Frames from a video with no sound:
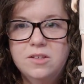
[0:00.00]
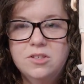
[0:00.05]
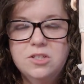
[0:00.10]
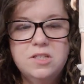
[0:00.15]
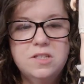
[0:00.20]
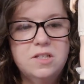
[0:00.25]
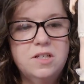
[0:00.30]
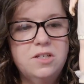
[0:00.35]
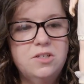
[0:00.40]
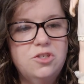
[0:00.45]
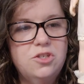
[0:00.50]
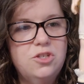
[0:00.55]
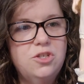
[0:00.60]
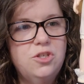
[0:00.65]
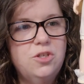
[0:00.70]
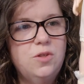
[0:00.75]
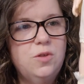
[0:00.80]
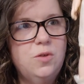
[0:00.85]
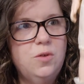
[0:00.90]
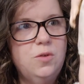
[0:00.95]
She's got
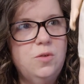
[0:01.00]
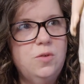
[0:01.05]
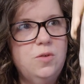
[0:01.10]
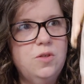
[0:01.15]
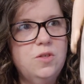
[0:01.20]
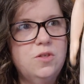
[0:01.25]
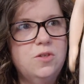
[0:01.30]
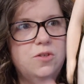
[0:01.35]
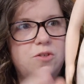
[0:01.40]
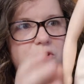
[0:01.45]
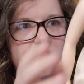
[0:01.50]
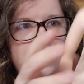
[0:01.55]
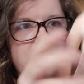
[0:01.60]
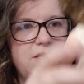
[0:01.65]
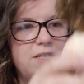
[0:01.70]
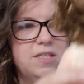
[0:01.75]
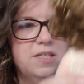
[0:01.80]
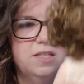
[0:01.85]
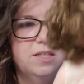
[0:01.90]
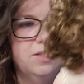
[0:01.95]
shoes. Her
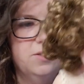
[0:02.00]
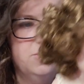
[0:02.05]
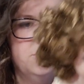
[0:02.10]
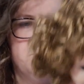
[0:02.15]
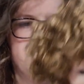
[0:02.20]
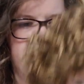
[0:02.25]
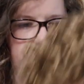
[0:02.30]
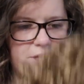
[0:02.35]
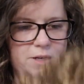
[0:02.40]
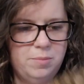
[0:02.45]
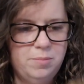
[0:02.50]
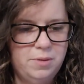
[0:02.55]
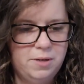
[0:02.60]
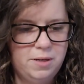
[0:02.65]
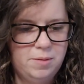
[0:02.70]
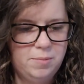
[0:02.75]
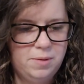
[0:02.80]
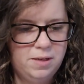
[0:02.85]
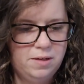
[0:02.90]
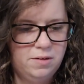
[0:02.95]
dress is a little dirty, but
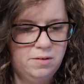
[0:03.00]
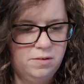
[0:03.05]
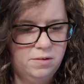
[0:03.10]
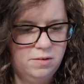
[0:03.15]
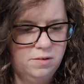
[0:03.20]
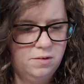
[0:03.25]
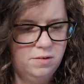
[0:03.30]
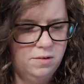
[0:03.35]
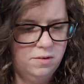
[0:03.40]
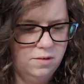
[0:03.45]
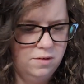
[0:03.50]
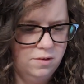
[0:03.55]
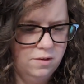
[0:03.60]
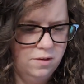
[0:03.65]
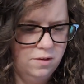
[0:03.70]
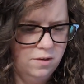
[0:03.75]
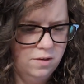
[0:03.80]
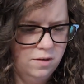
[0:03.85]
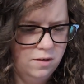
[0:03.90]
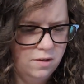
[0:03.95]
I mean,
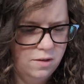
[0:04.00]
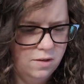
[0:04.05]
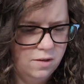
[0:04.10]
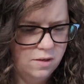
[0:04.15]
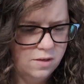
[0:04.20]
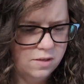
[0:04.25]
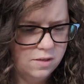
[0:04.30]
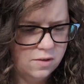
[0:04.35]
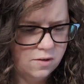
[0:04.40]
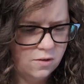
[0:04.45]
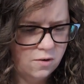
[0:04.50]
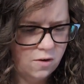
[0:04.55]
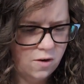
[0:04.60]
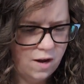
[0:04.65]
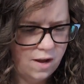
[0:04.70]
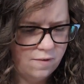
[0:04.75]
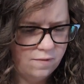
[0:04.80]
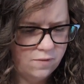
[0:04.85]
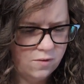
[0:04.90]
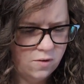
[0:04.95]
the
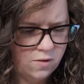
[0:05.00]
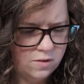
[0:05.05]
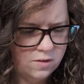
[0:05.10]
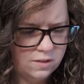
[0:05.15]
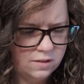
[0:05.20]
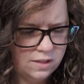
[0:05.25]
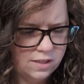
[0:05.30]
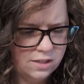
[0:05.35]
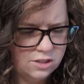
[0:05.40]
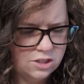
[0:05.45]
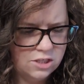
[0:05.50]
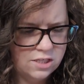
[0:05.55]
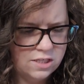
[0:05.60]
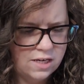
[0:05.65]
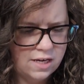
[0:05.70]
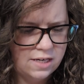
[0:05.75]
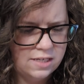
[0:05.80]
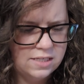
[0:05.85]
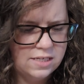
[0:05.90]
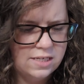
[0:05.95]
Craft Doll Collection
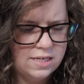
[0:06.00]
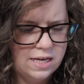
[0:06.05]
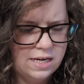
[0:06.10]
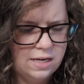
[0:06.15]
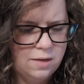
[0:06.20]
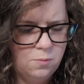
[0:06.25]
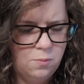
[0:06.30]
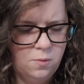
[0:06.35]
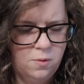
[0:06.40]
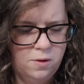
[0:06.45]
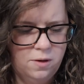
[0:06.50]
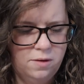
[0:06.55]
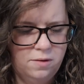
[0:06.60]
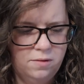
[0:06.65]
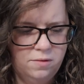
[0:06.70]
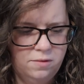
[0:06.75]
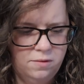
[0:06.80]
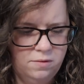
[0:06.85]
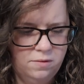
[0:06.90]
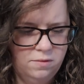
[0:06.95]

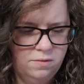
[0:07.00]
1991.